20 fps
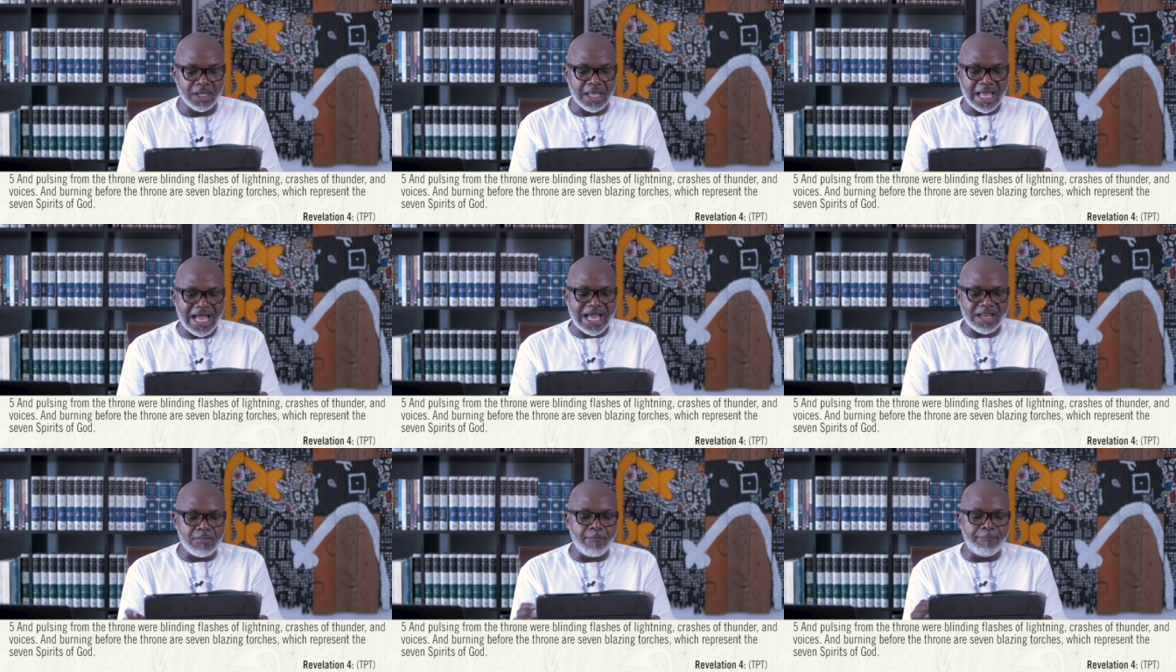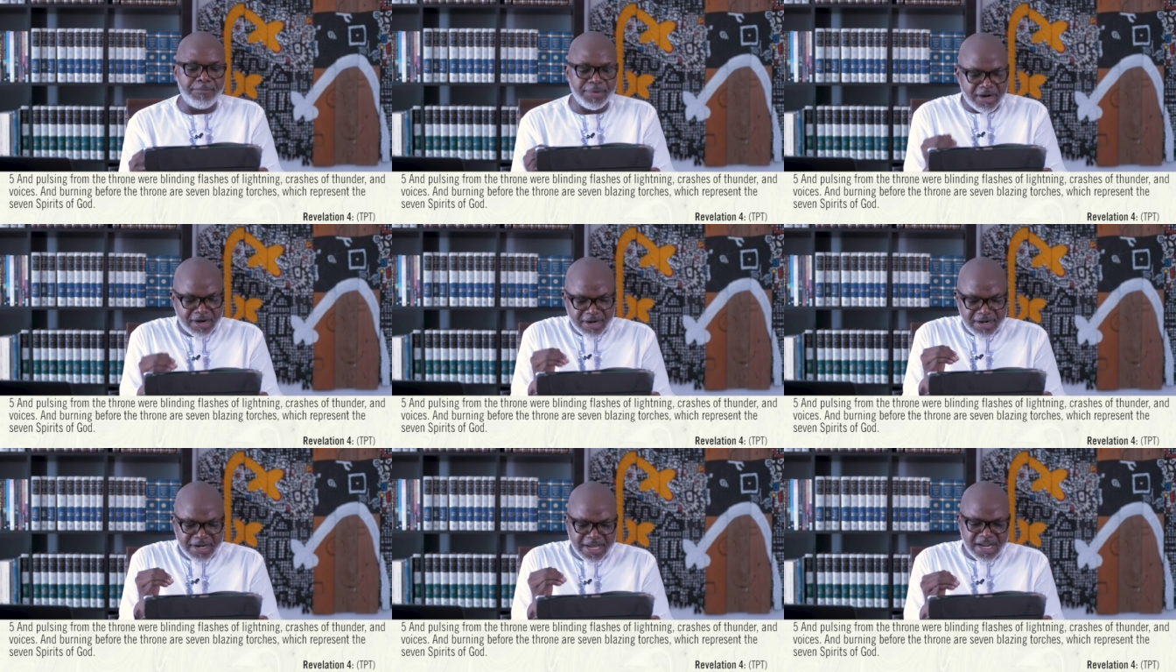And
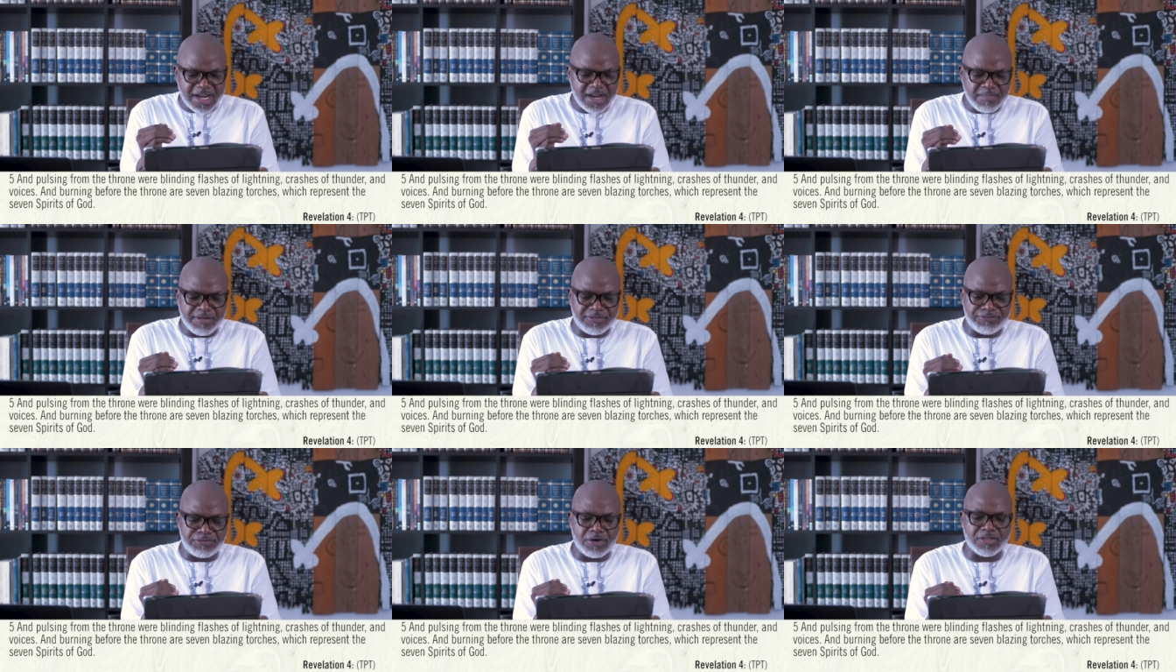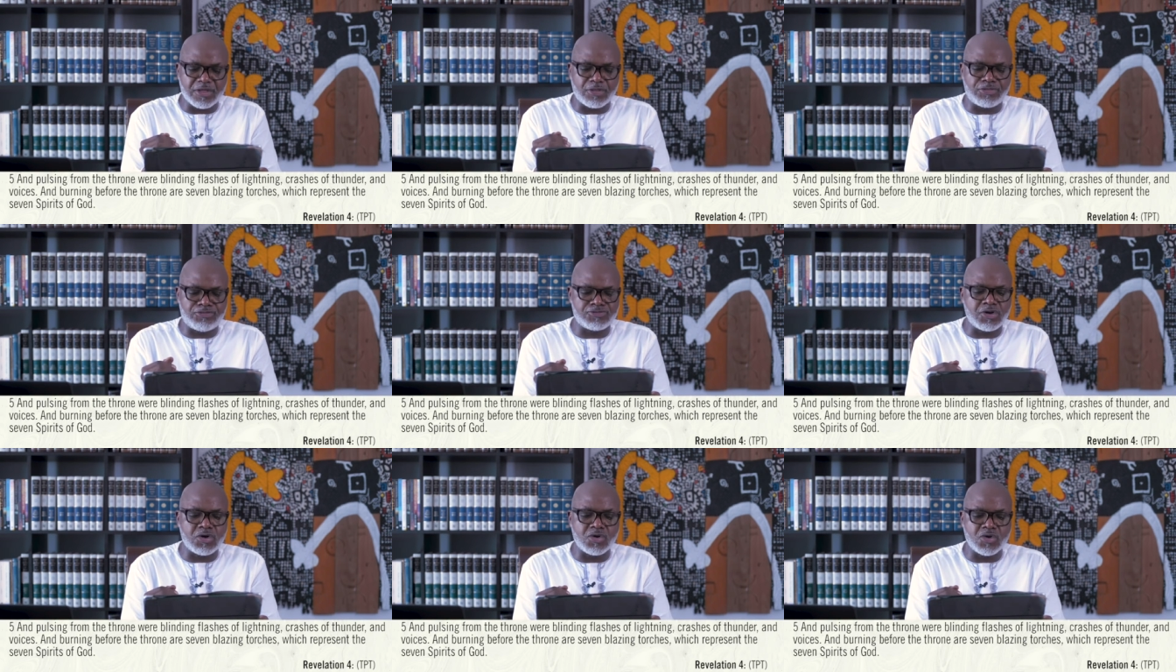burning before the
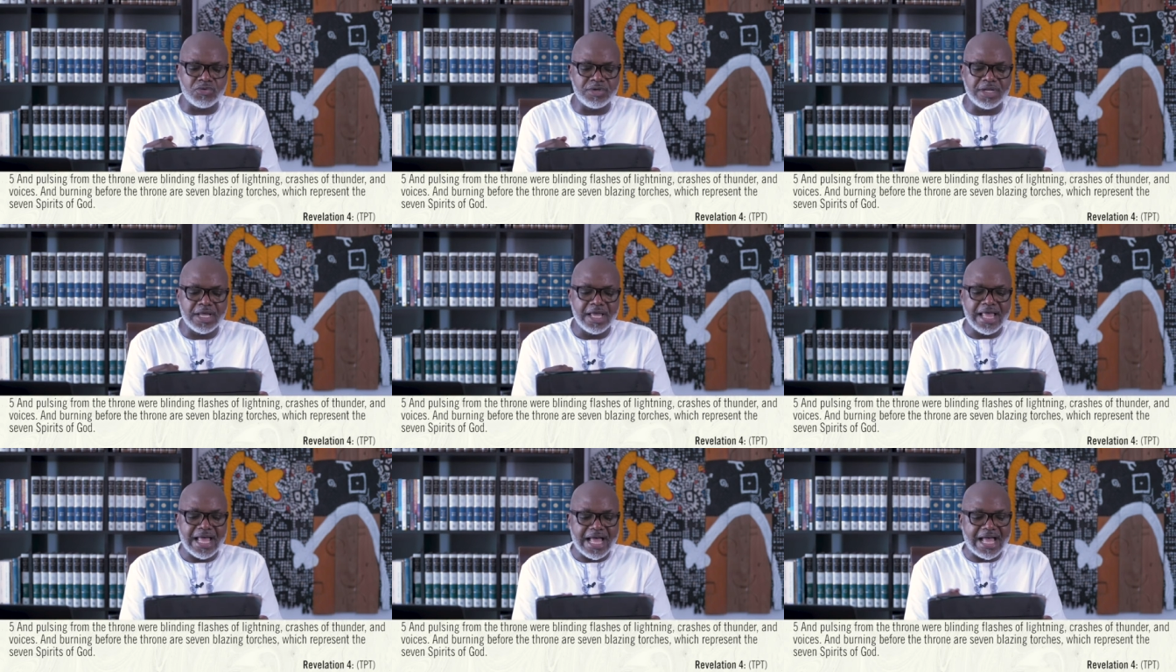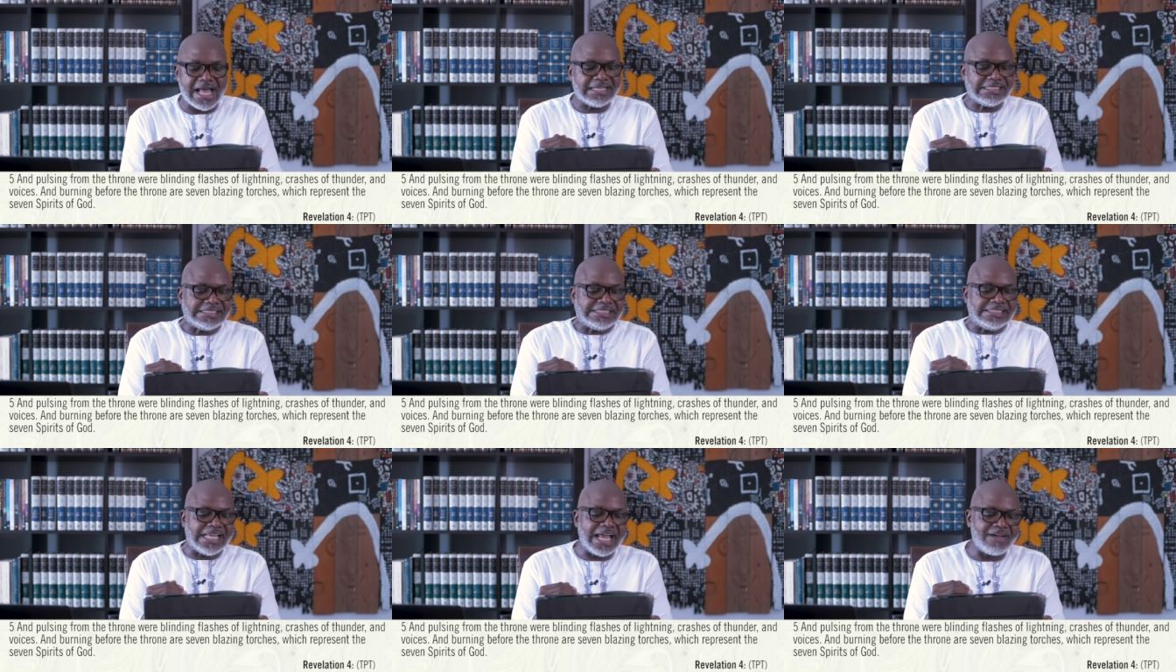throne are
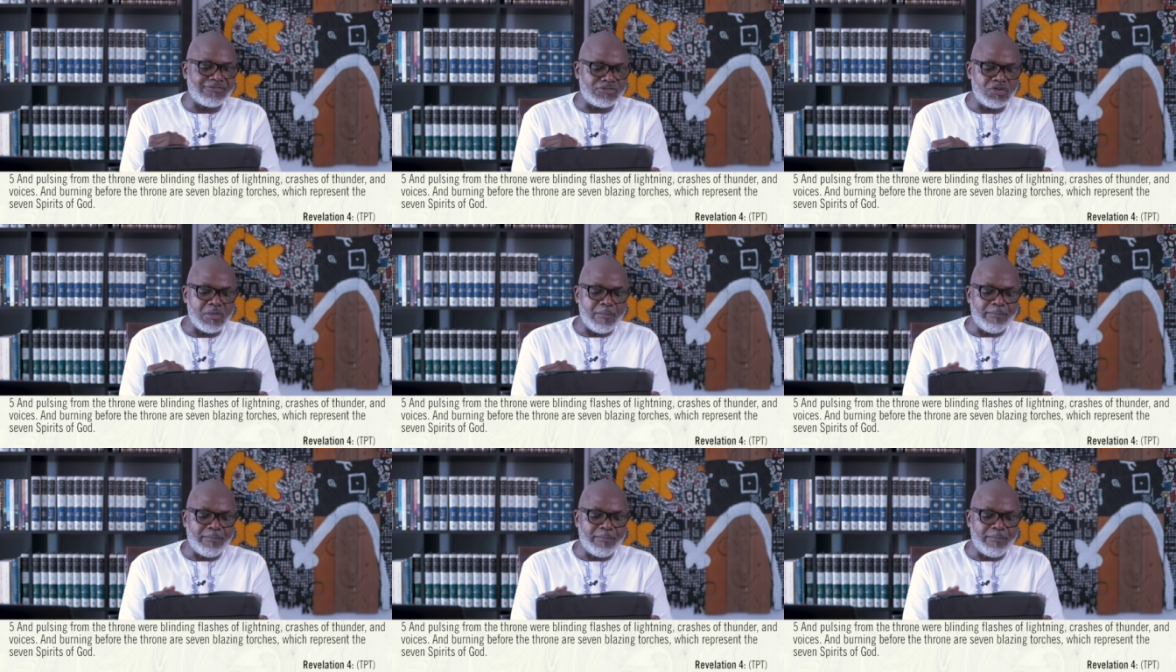seven